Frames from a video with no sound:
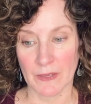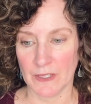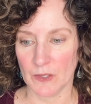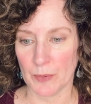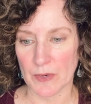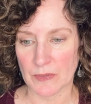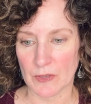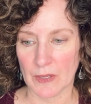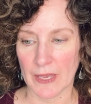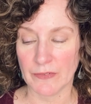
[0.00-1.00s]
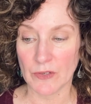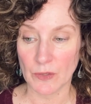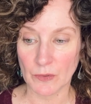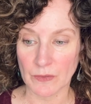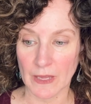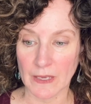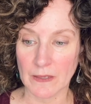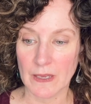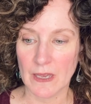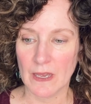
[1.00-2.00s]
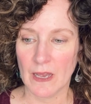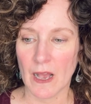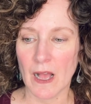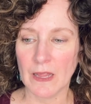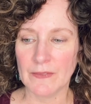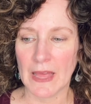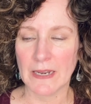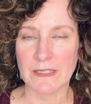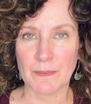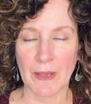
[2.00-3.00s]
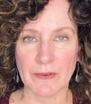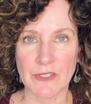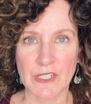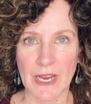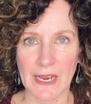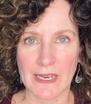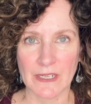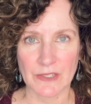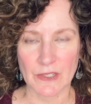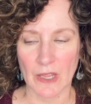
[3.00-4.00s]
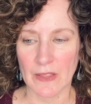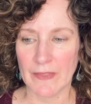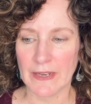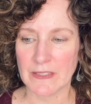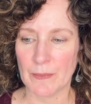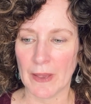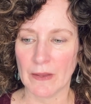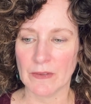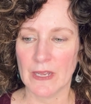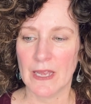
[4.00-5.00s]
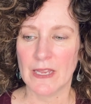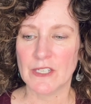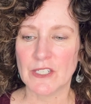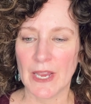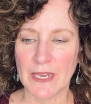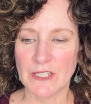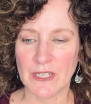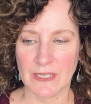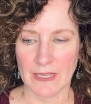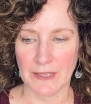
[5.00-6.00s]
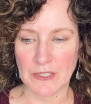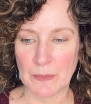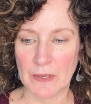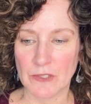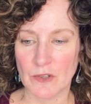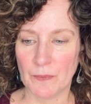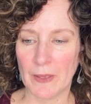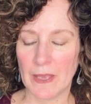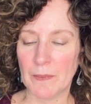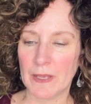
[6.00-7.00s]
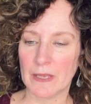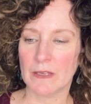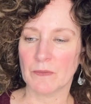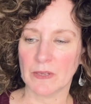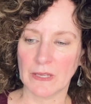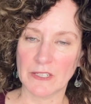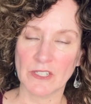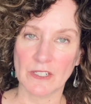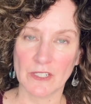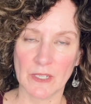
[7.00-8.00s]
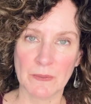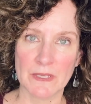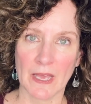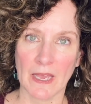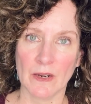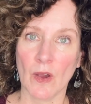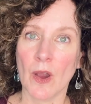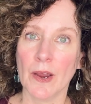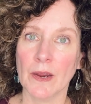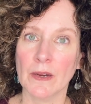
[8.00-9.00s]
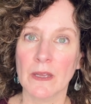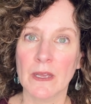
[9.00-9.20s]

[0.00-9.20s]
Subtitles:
in your personal life too. Like, all of that is about change. All of that is about changing things, because you may be in relationships that are